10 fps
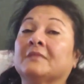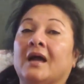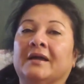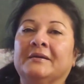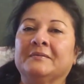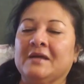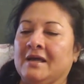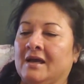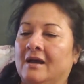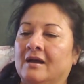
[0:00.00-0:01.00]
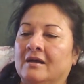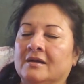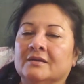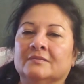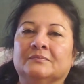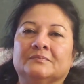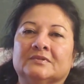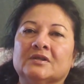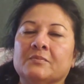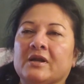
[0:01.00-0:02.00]
Hi. It's a
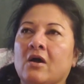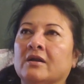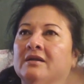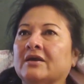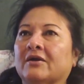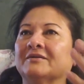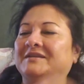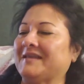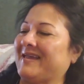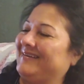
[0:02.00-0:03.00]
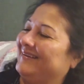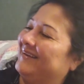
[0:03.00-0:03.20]
little bit hot in here today.